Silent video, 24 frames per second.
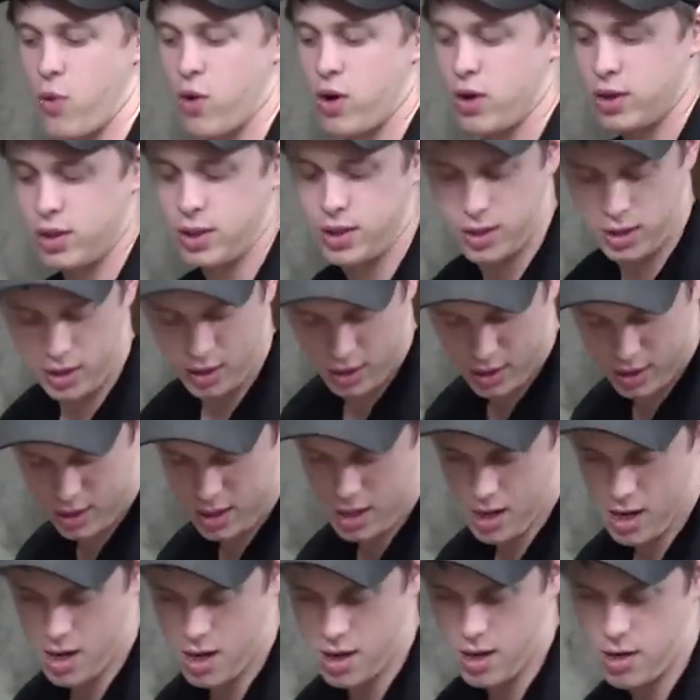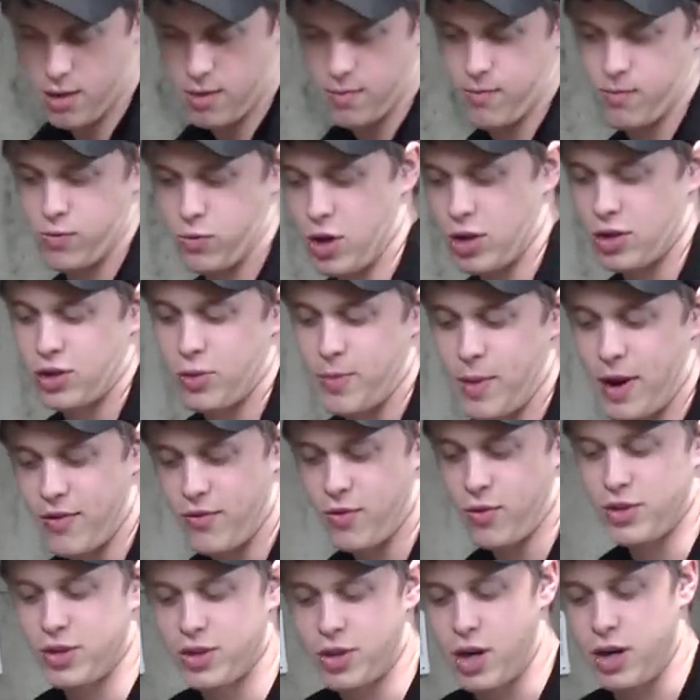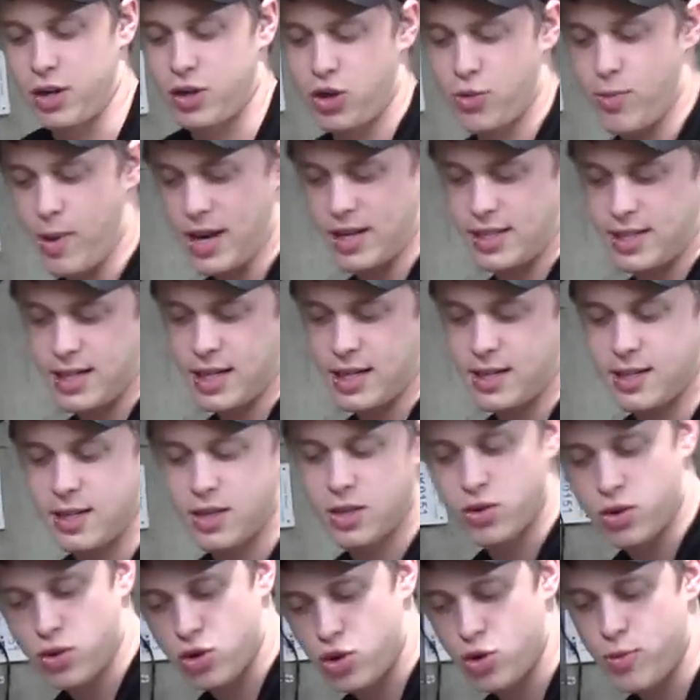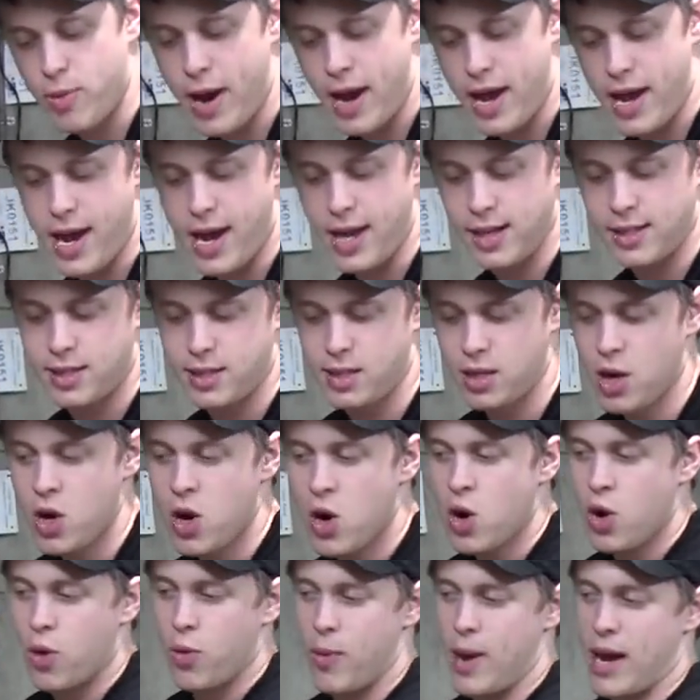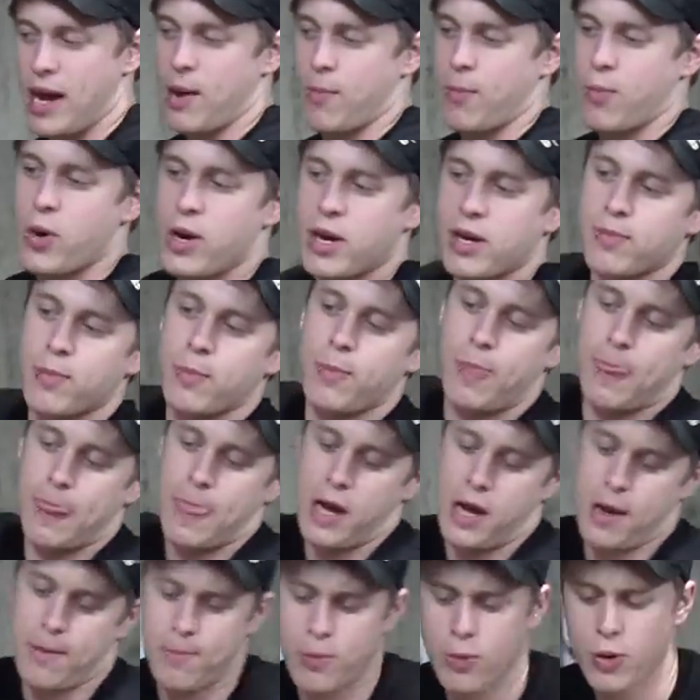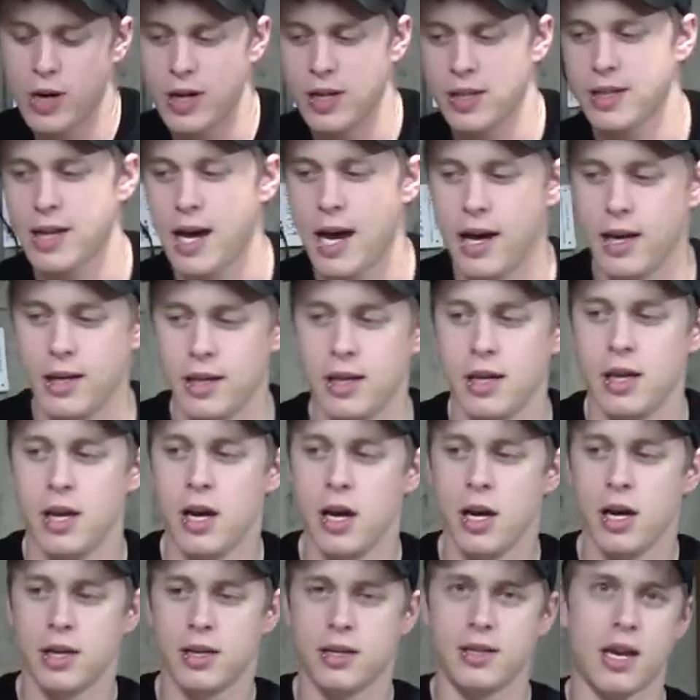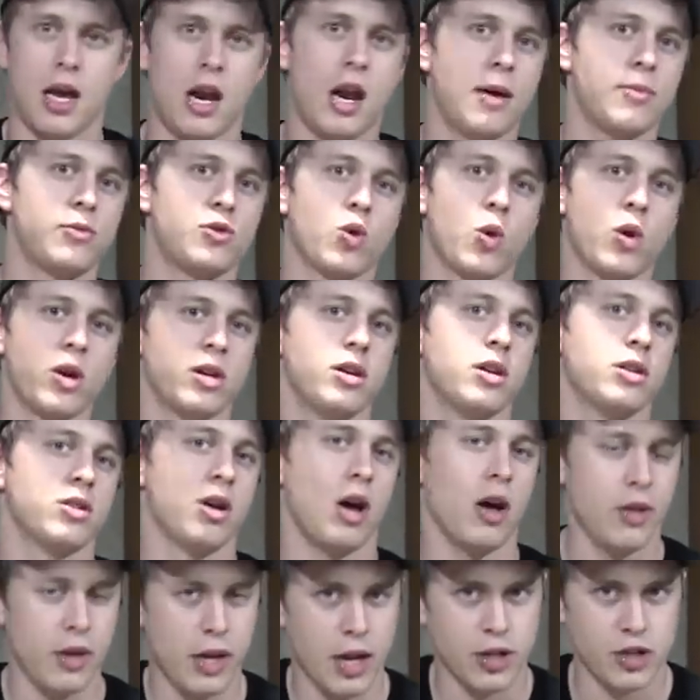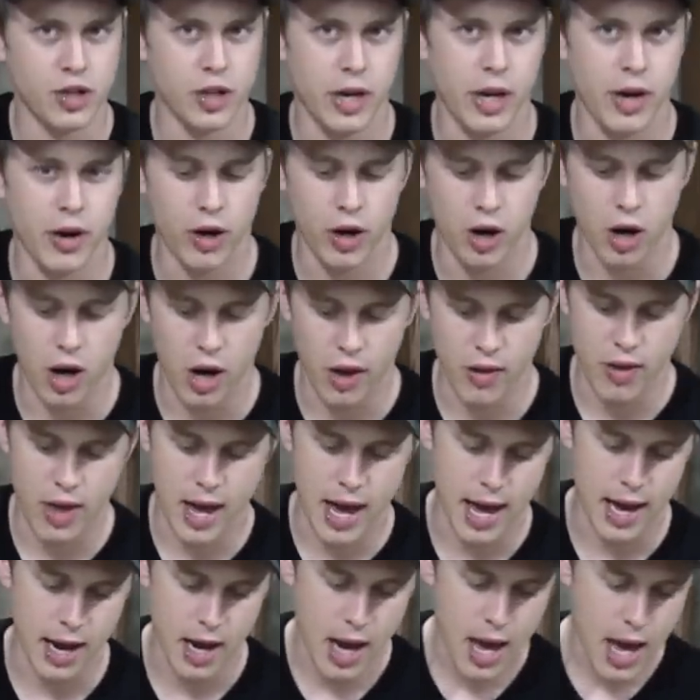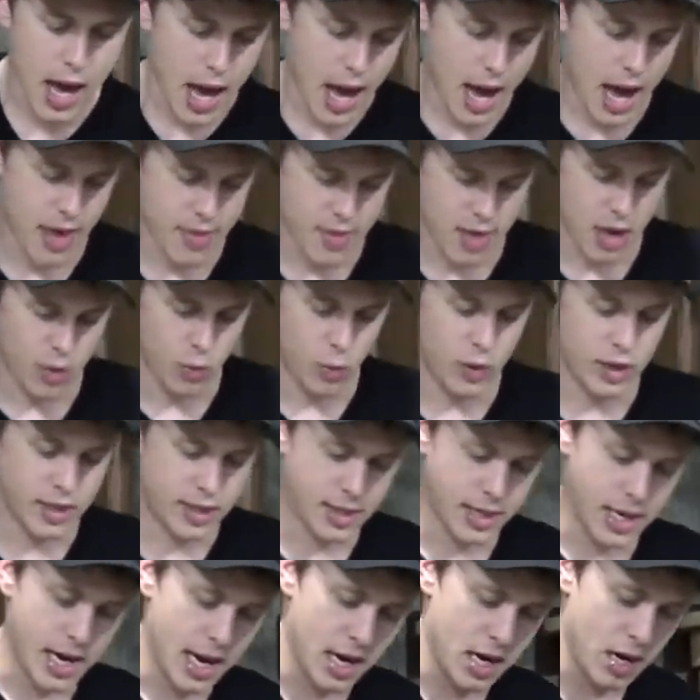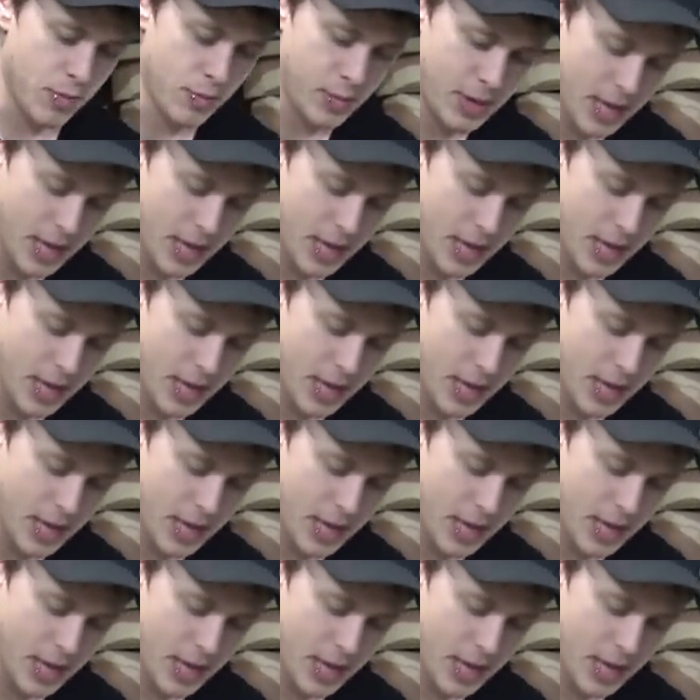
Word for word: fours, um, not two by fours, sorry, two by sixes or two by eights. We make a pre uh, pre-designed setup. Jordan does all the engineering on that, and then we sand